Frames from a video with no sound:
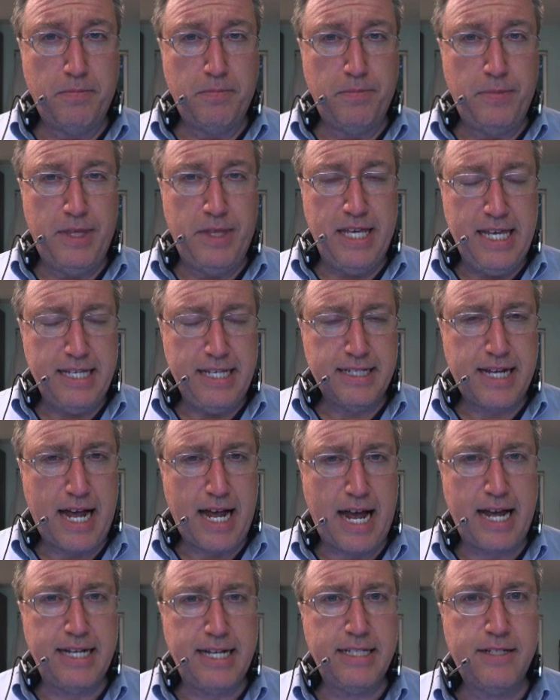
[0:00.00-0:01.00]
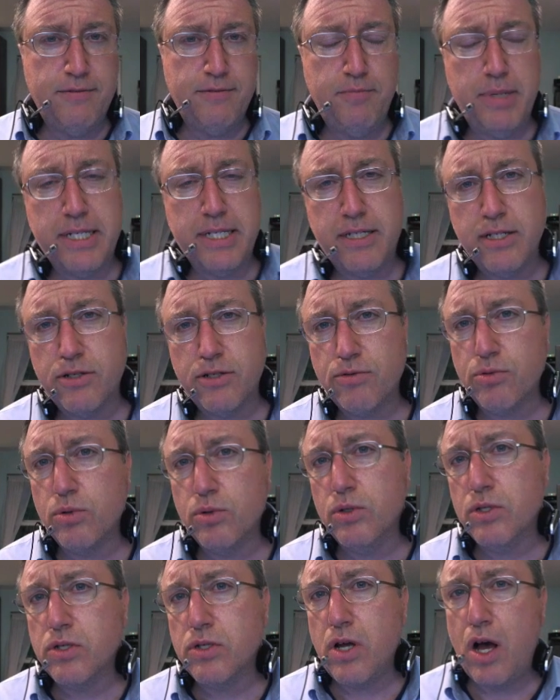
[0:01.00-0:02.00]
These kinds of business
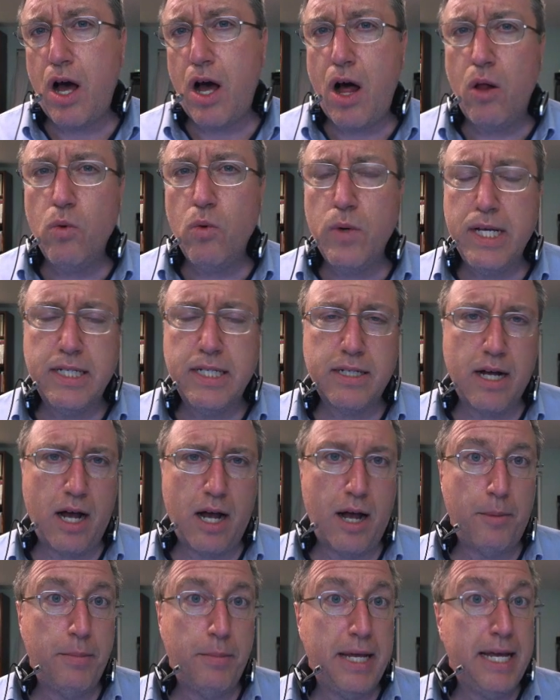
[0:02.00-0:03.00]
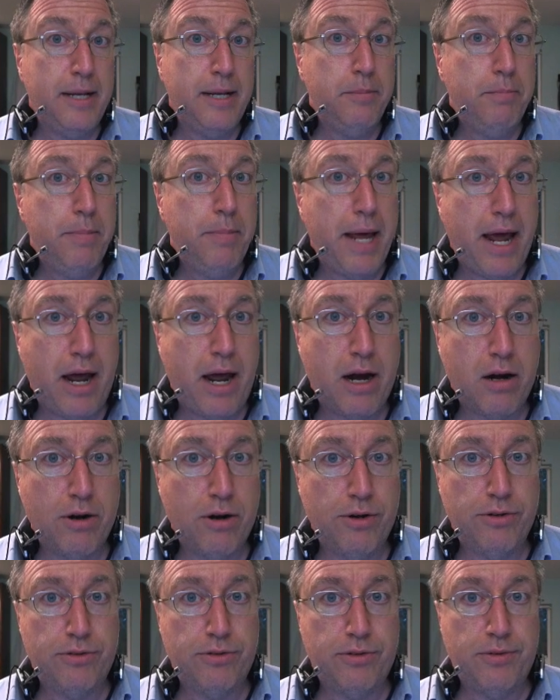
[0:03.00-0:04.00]
rules always come in
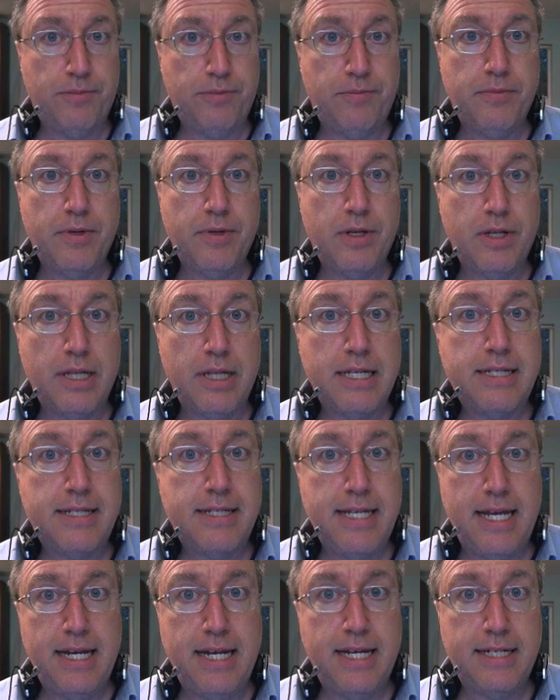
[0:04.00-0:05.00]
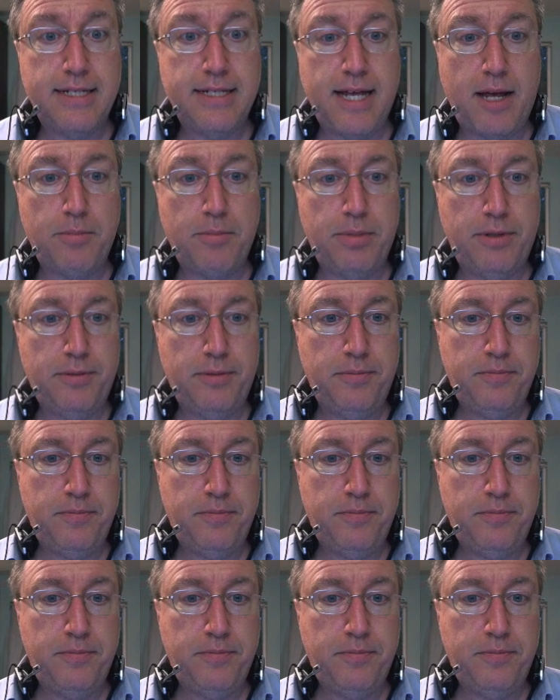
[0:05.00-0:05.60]
pairs. Let's see an example.